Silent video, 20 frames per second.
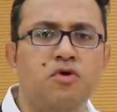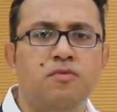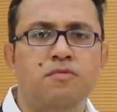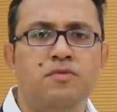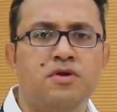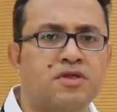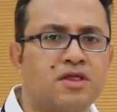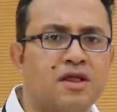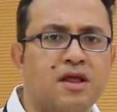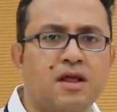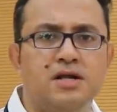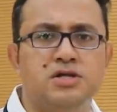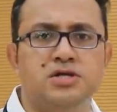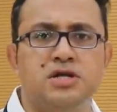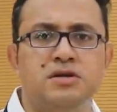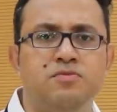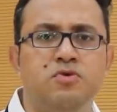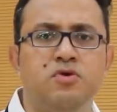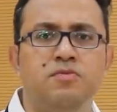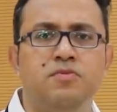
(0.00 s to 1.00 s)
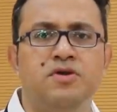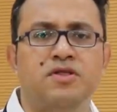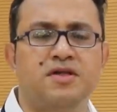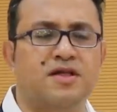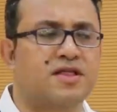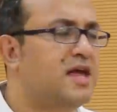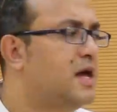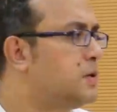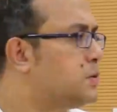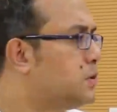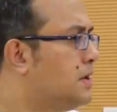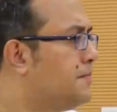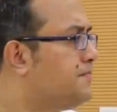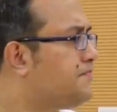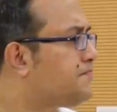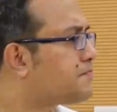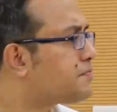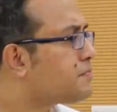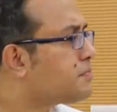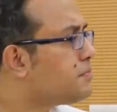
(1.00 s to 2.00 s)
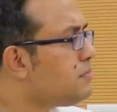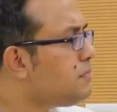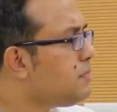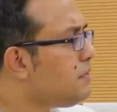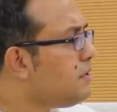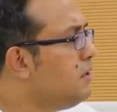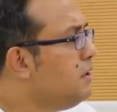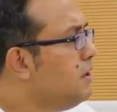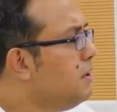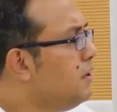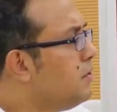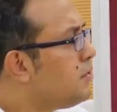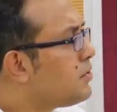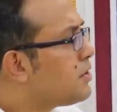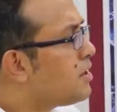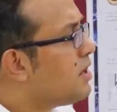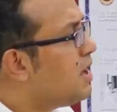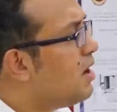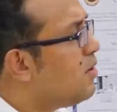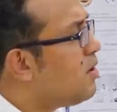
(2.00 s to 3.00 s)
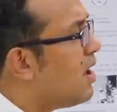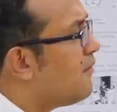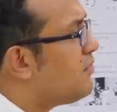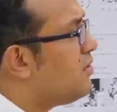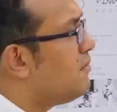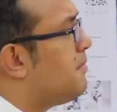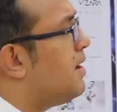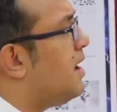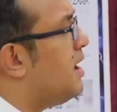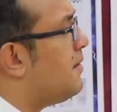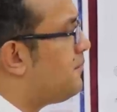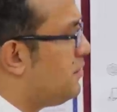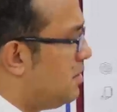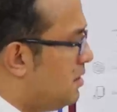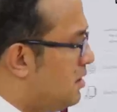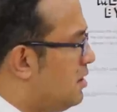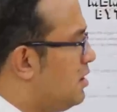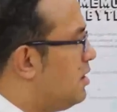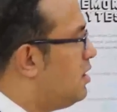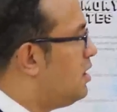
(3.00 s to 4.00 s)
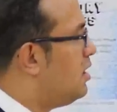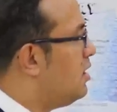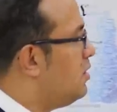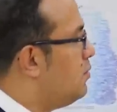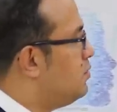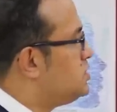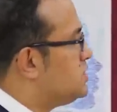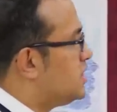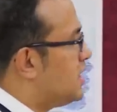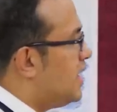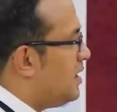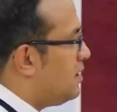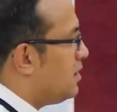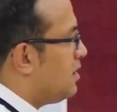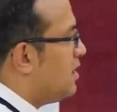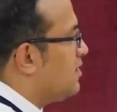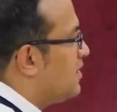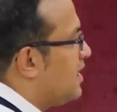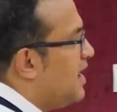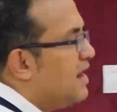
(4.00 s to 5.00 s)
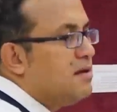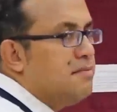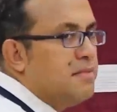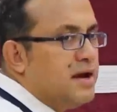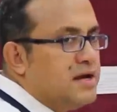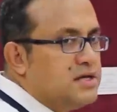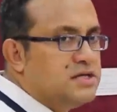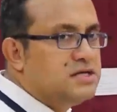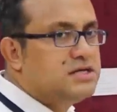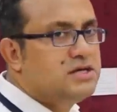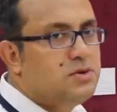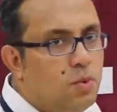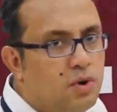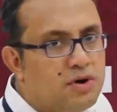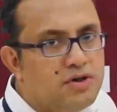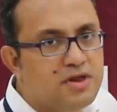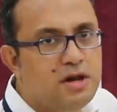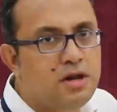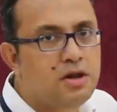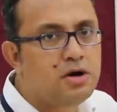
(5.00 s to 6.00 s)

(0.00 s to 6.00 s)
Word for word: movements, cultural movements, etc. So here we have the map, uh, which again gets animated once